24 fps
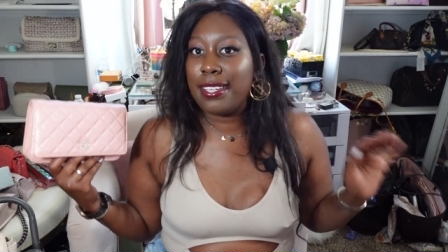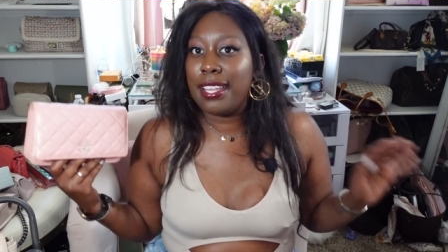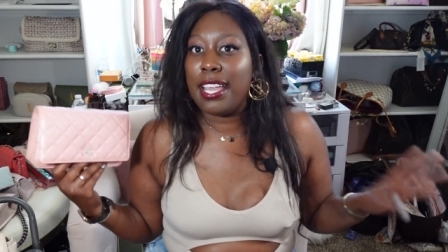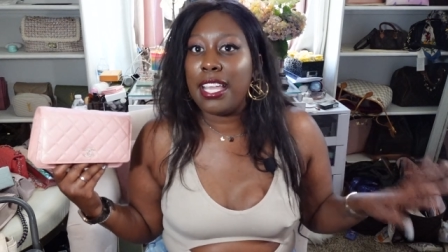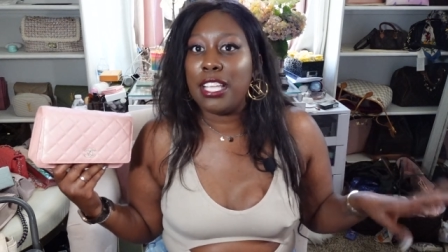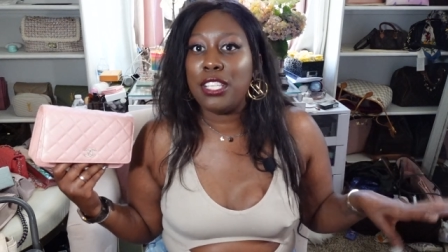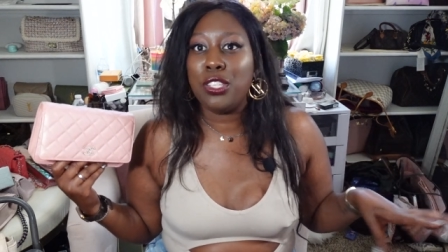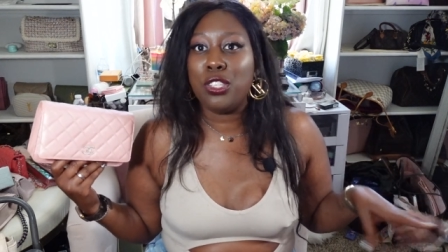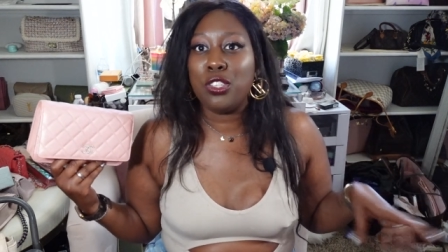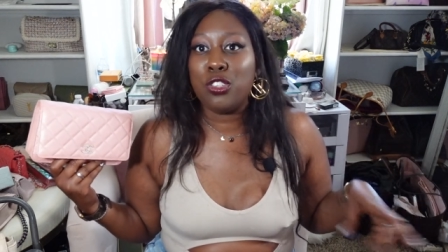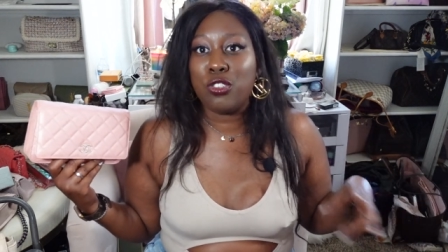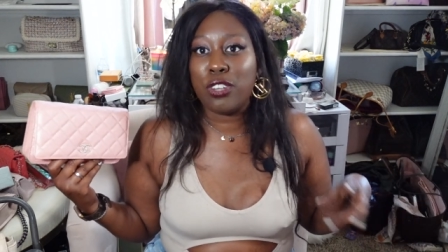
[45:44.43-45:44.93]

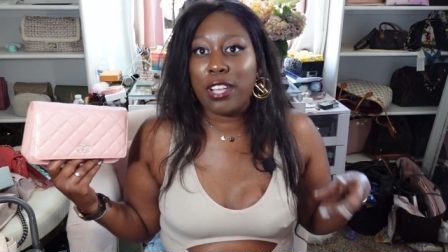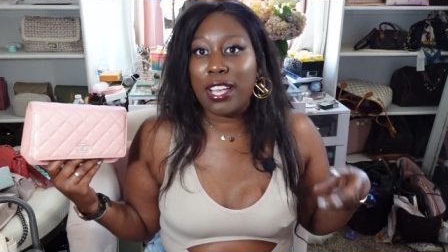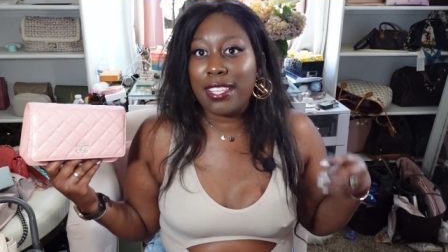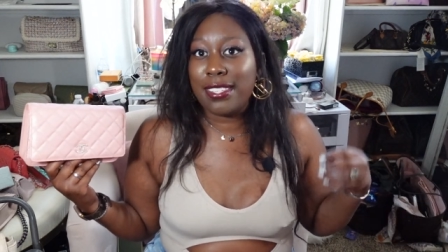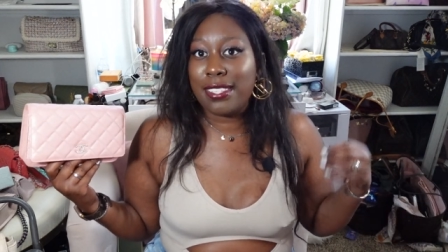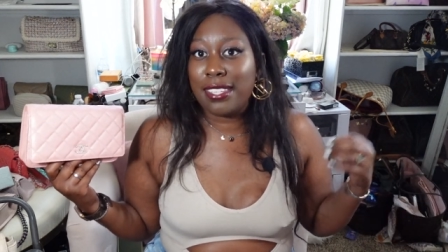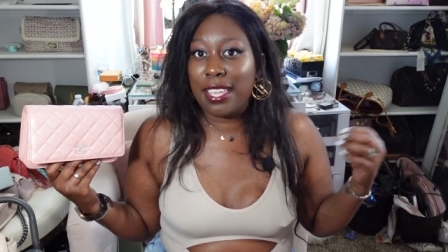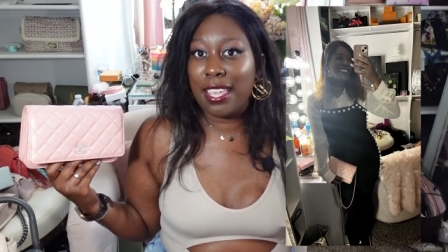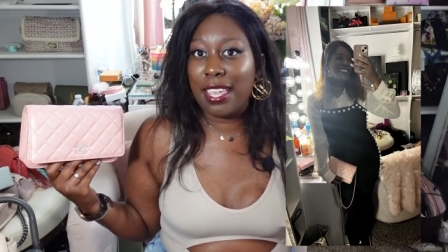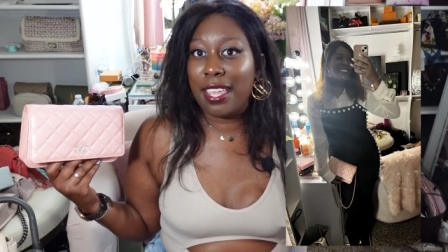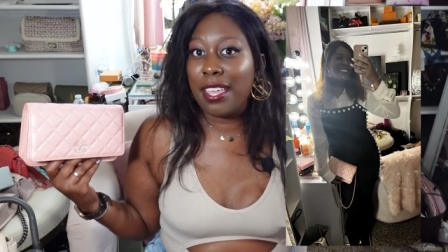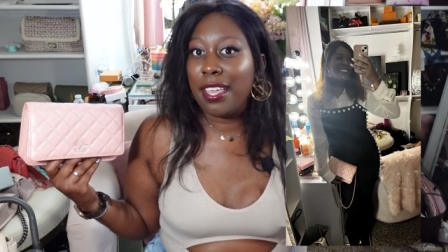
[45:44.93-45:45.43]
nice
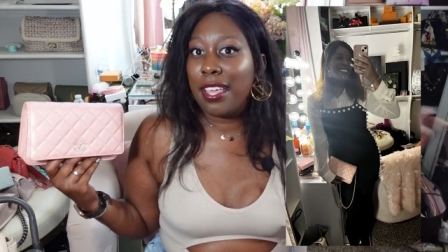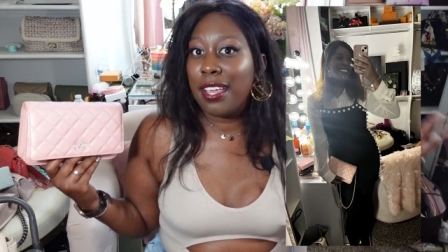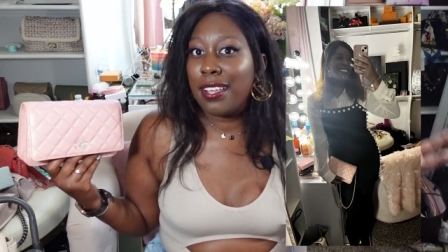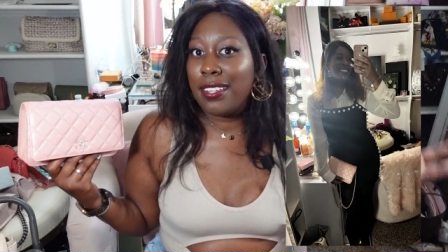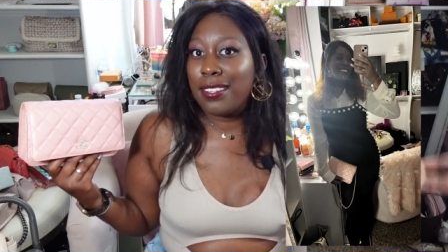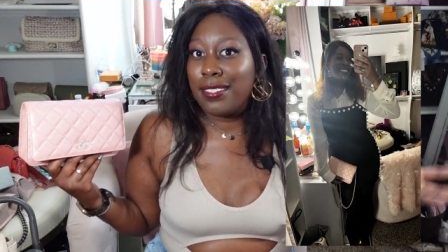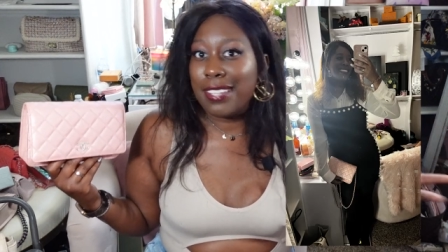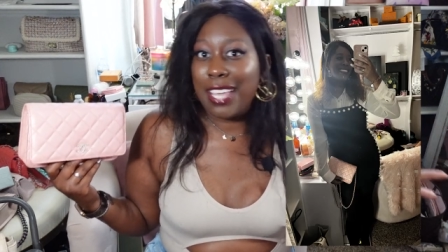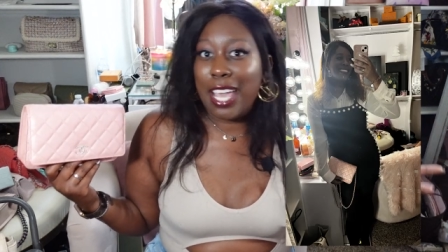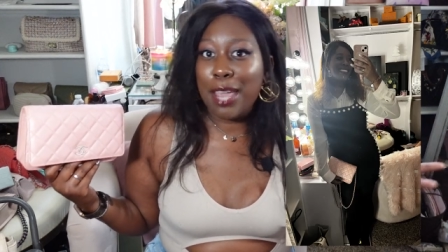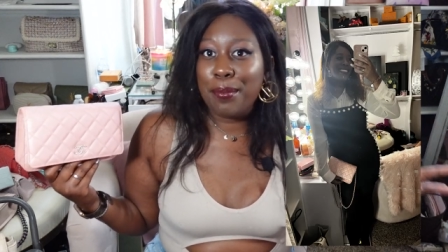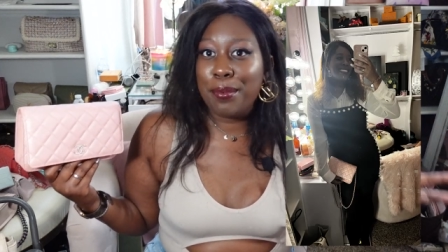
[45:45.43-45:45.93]
dressy
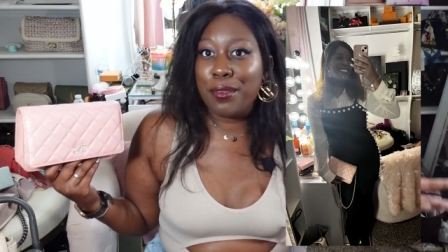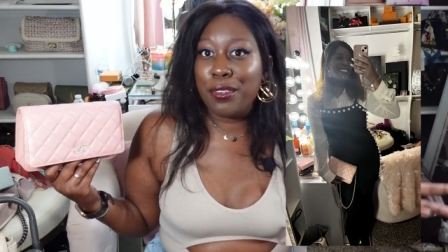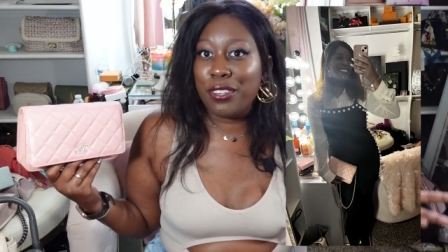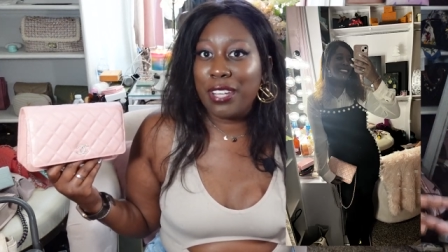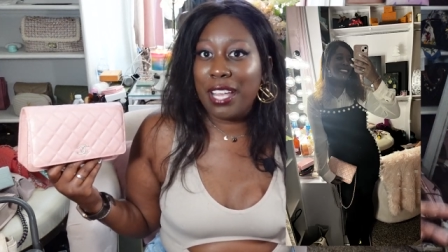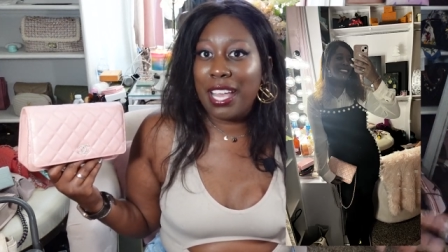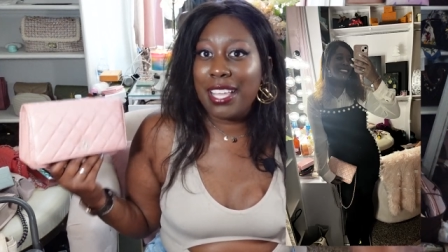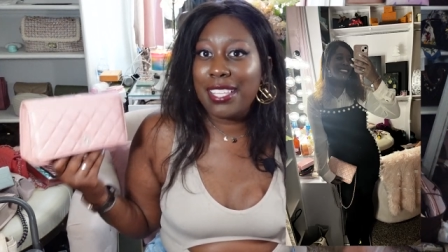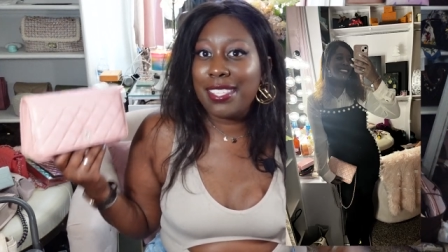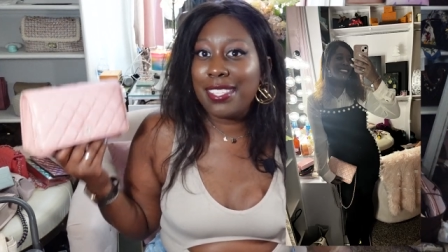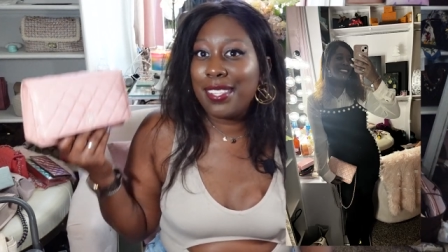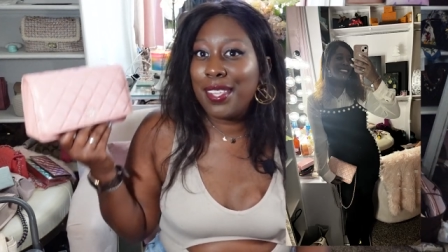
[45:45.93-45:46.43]
type
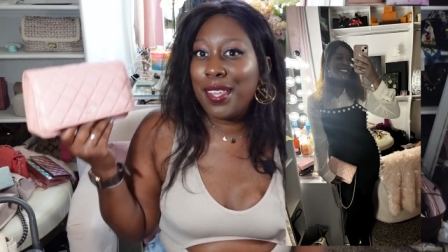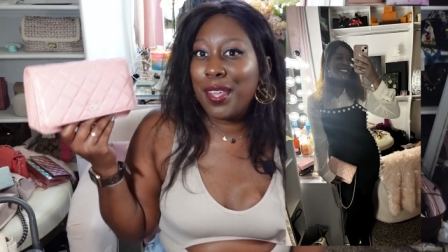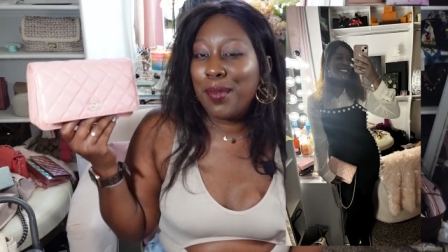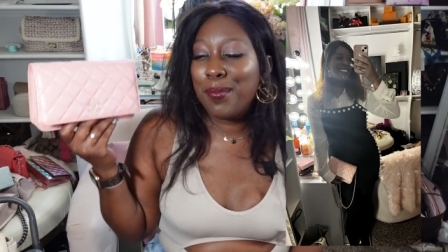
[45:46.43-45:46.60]
dress,